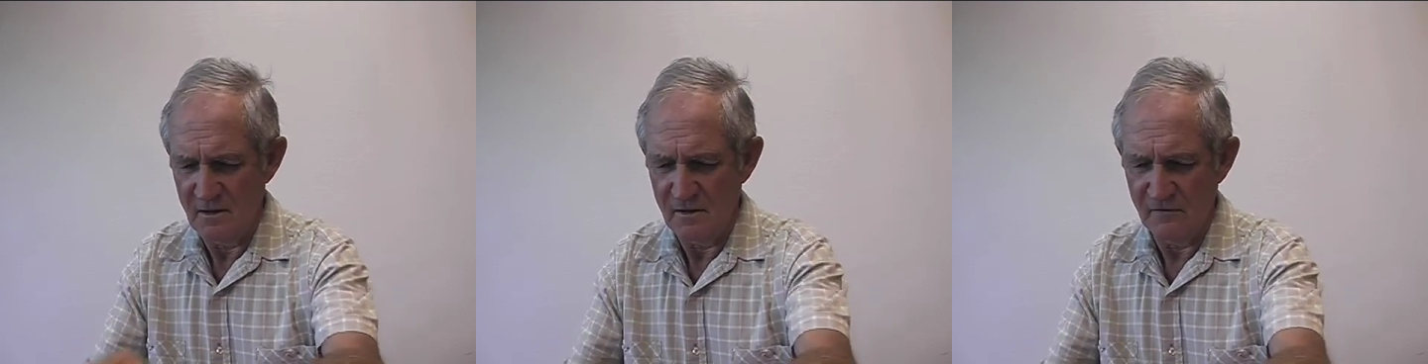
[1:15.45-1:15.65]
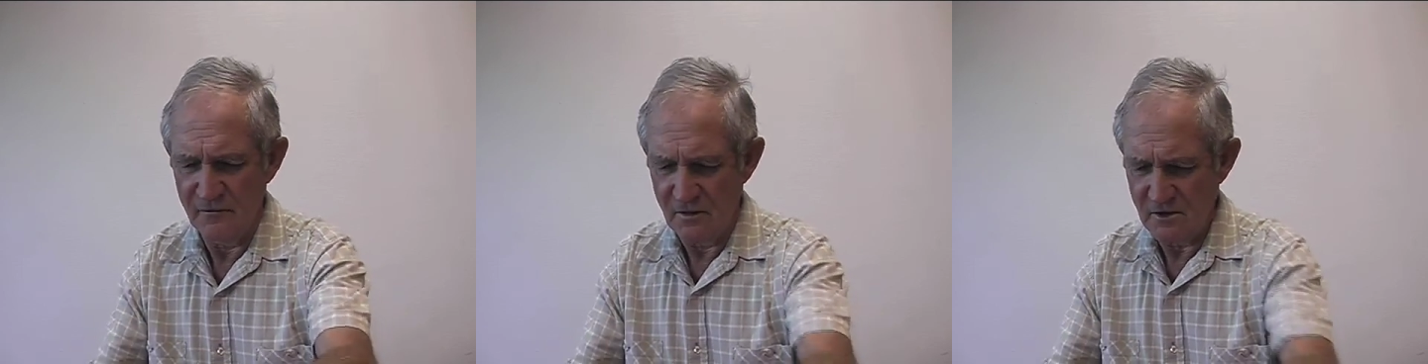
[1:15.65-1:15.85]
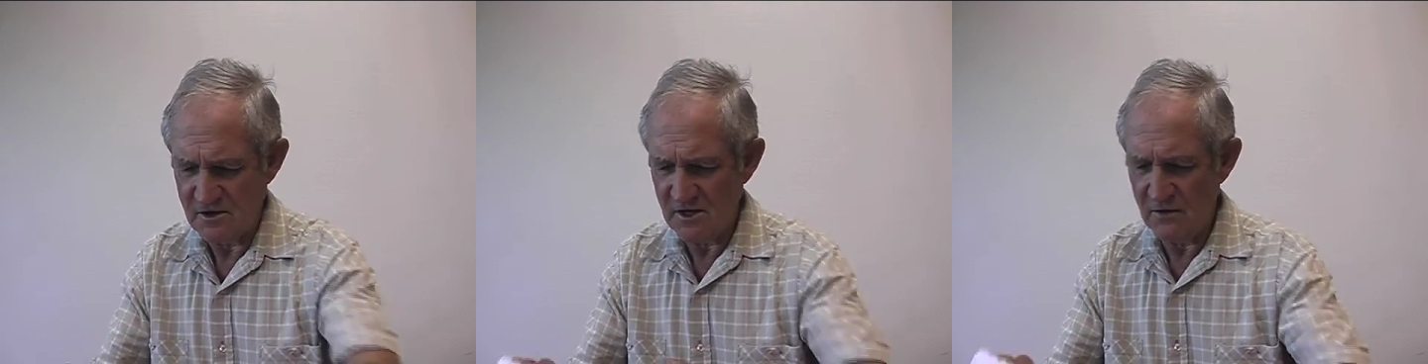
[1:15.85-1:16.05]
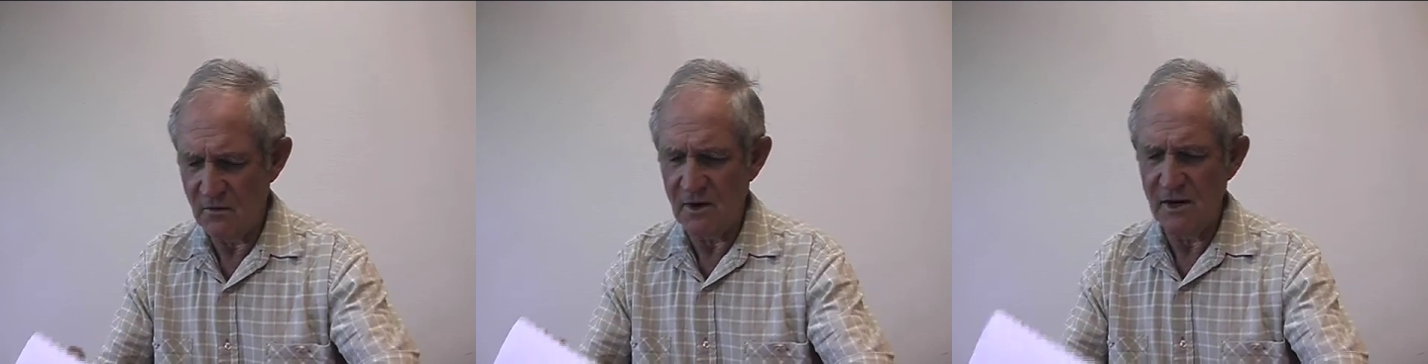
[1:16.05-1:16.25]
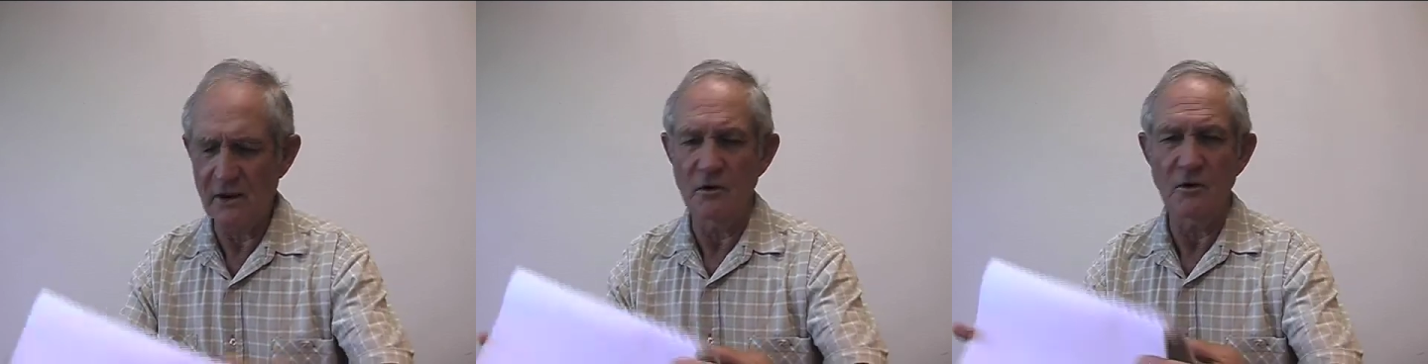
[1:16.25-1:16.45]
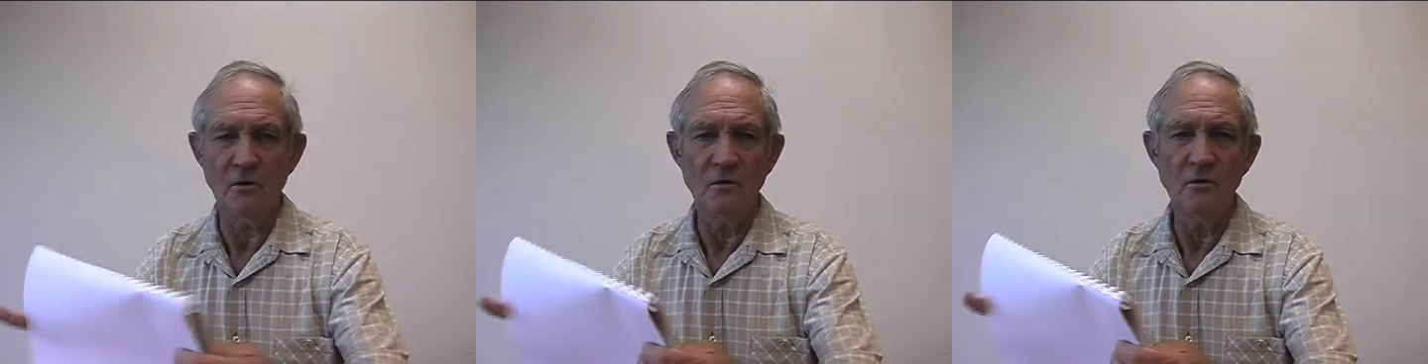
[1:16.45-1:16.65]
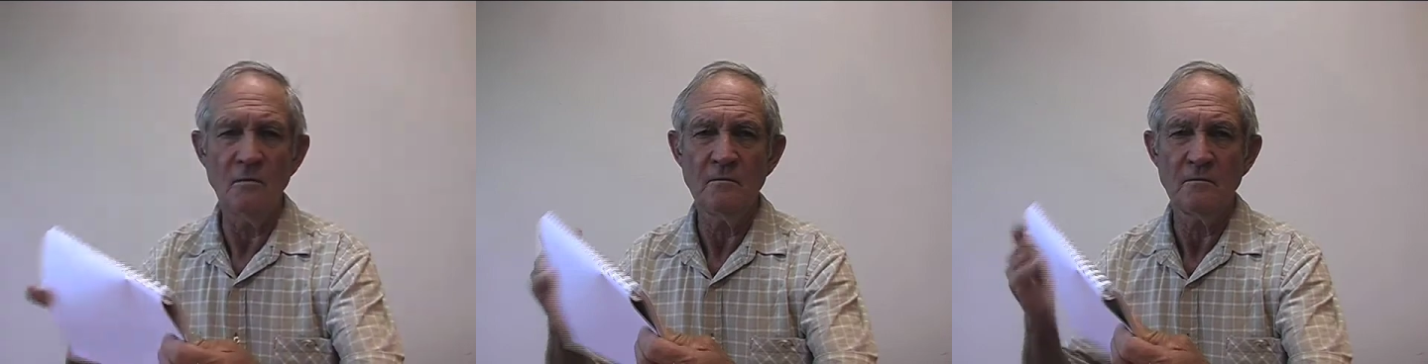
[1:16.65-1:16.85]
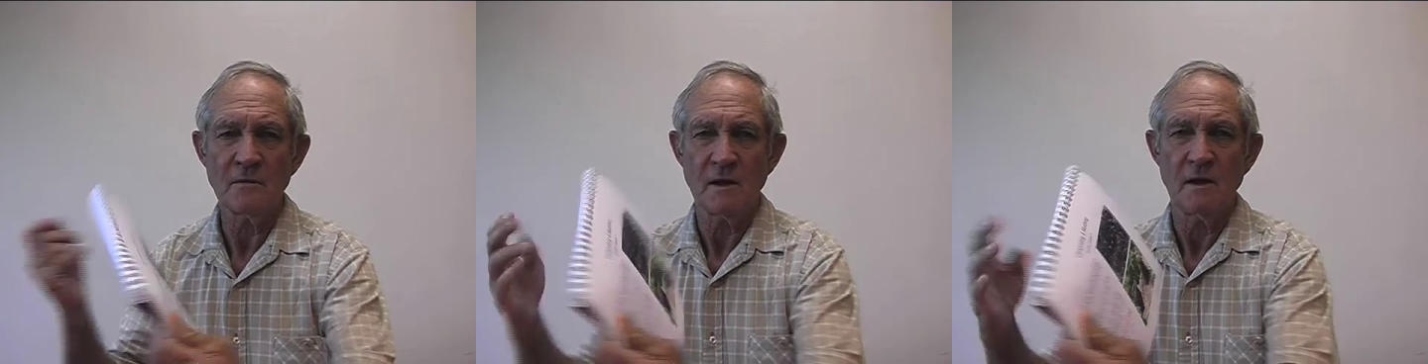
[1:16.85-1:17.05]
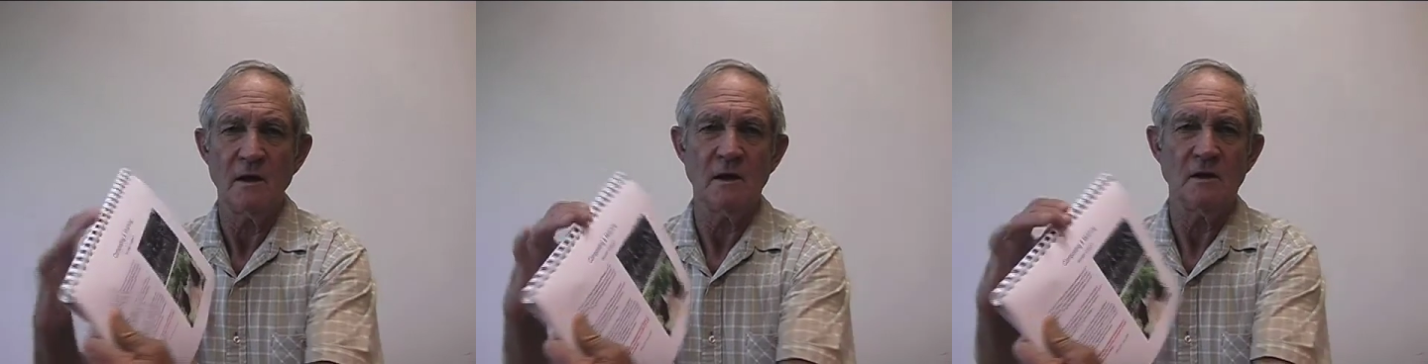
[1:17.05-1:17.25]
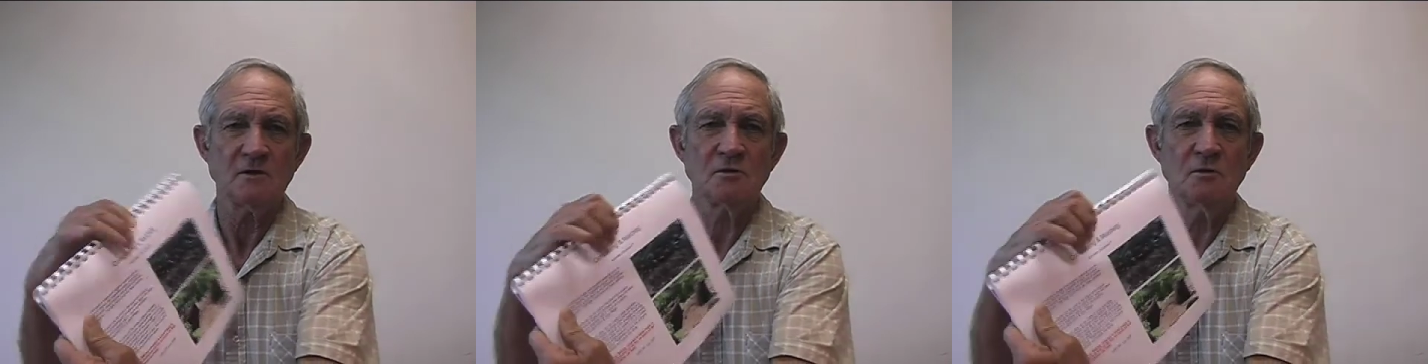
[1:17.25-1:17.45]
The first thing we're going to do is to